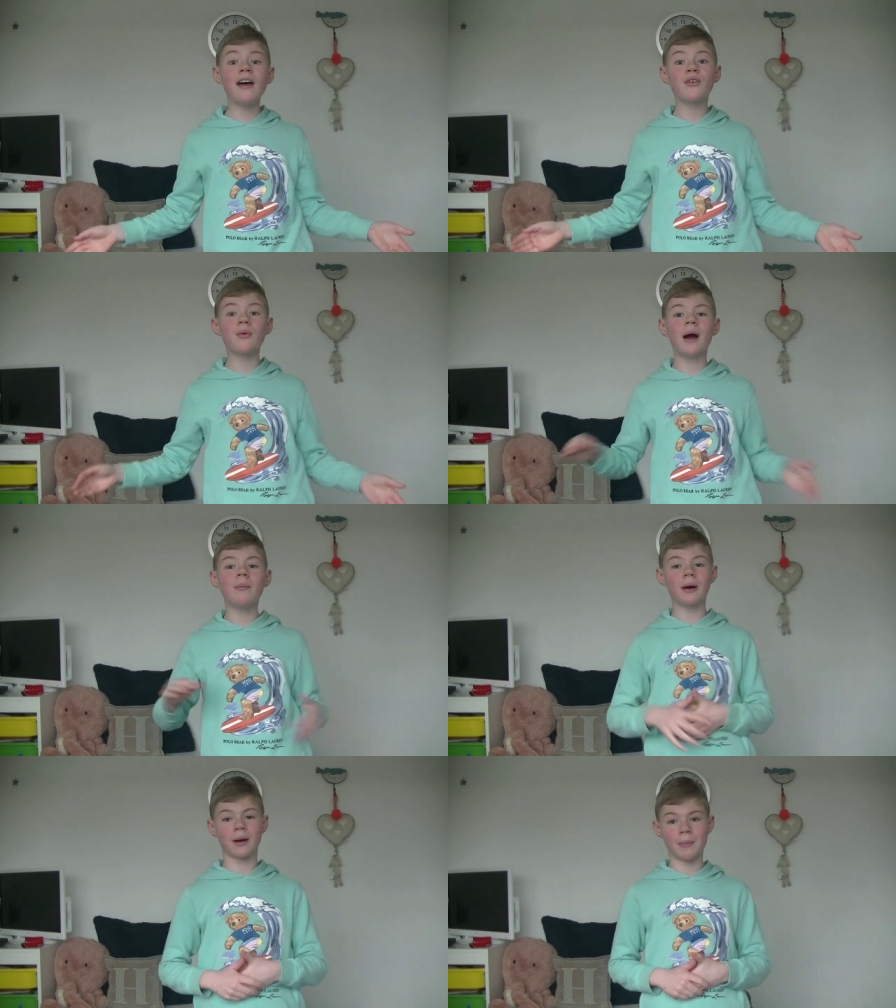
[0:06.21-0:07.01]

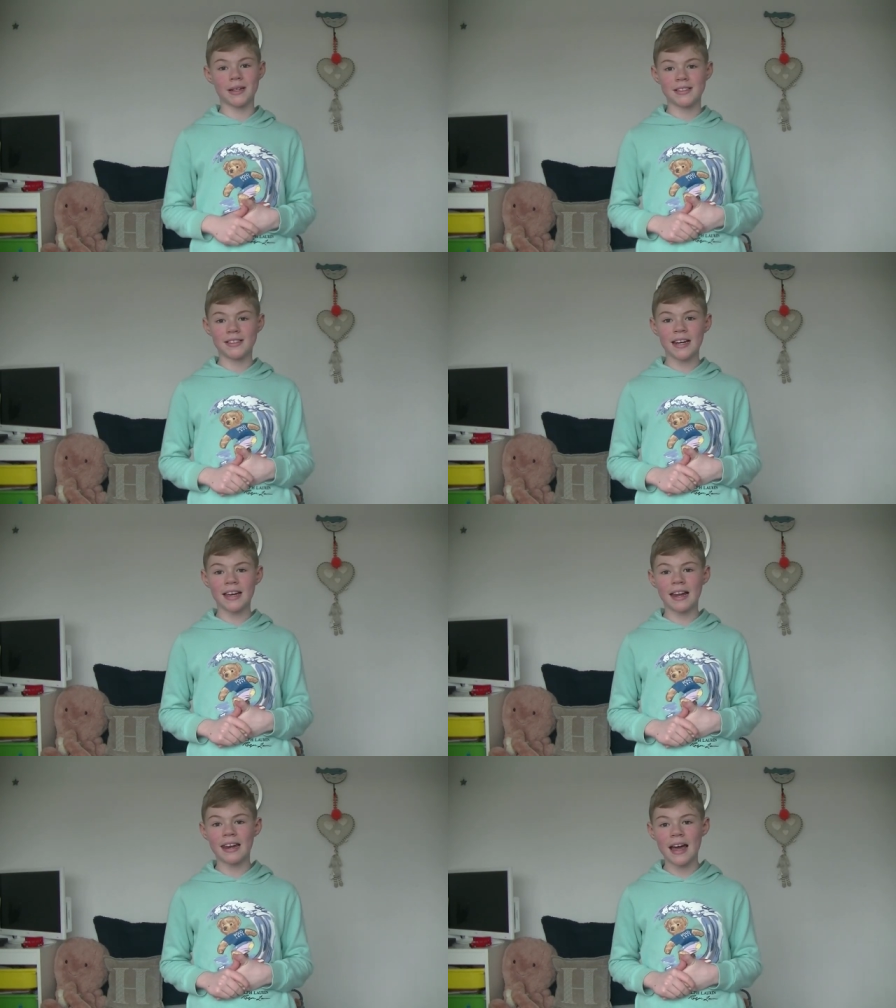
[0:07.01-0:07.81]
everyone, welcome back to
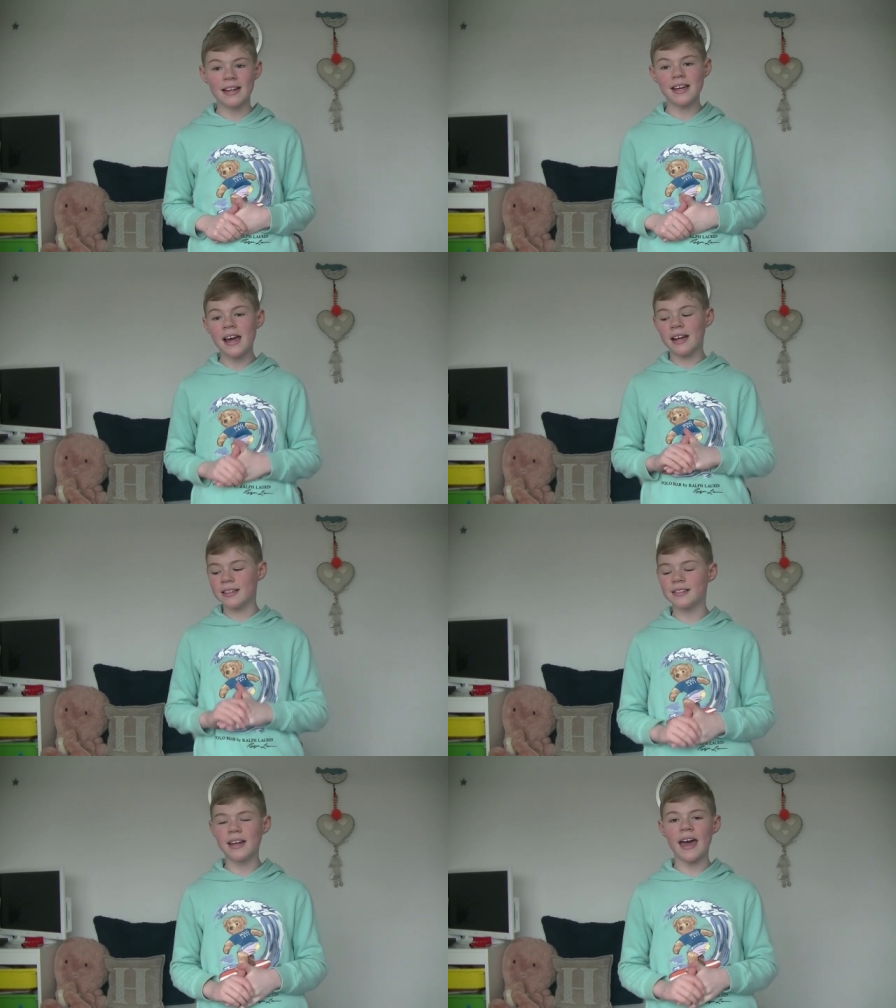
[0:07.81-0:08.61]
Jellycat Land and
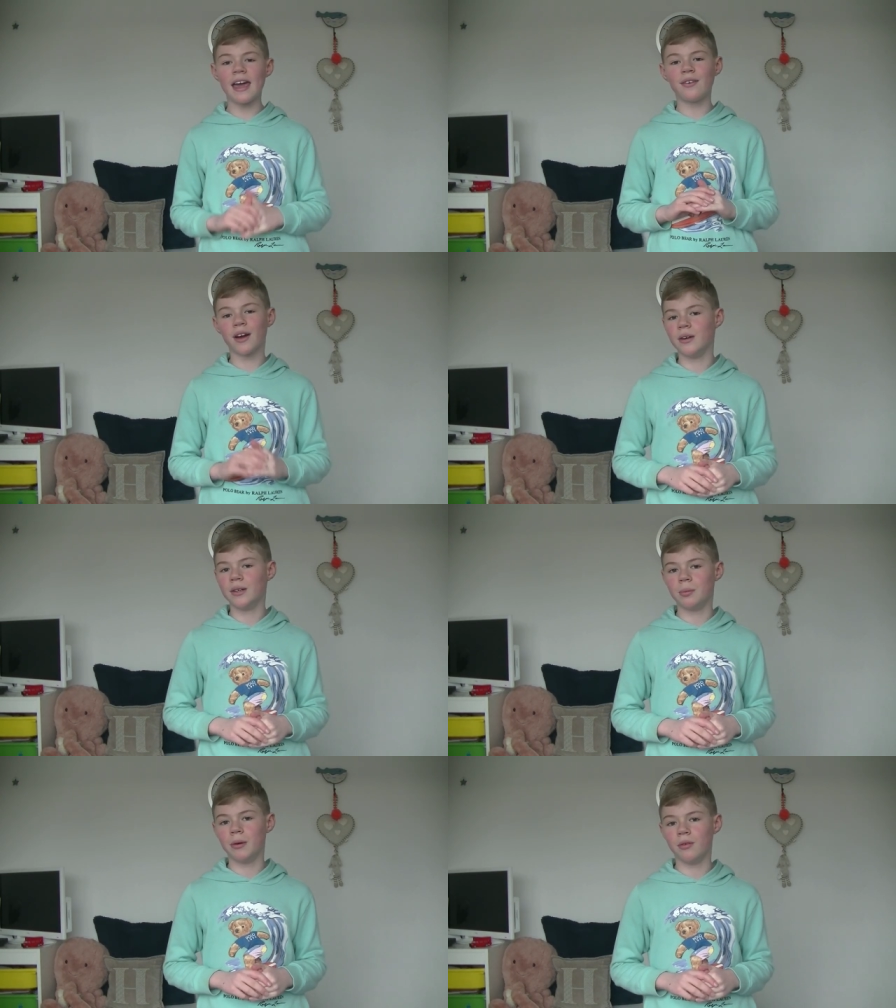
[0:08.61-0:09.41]
today we're going to be